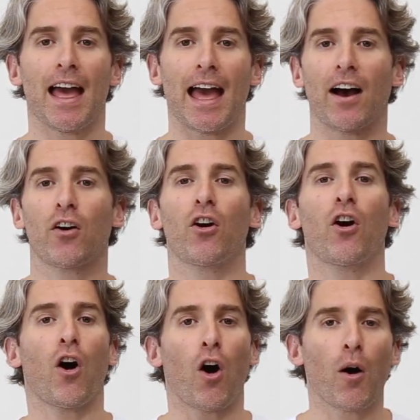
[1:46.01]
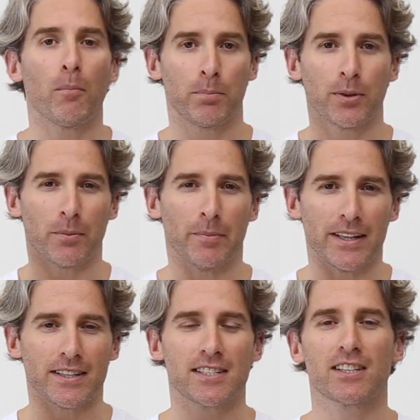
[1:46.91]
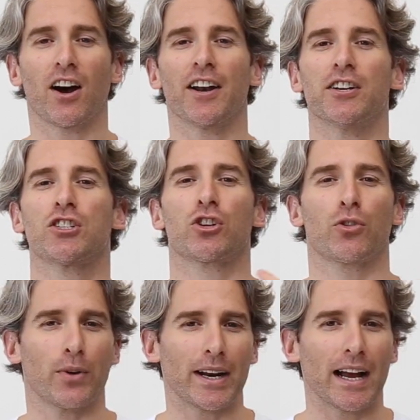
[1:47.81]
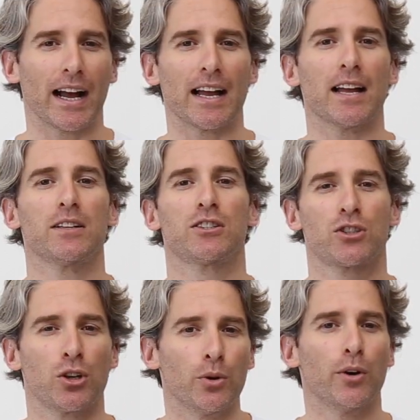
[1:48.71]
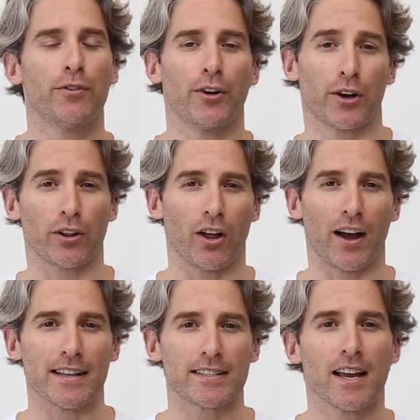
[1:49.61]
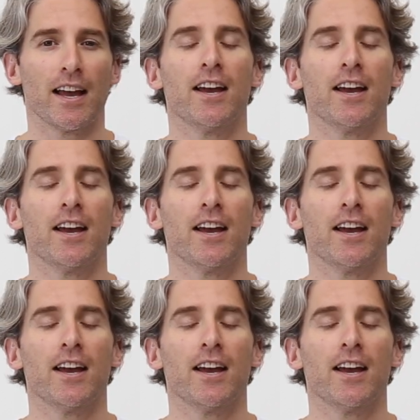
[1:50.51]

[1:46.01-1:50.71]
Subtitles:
how compliments kind of trigger 2 of her clients.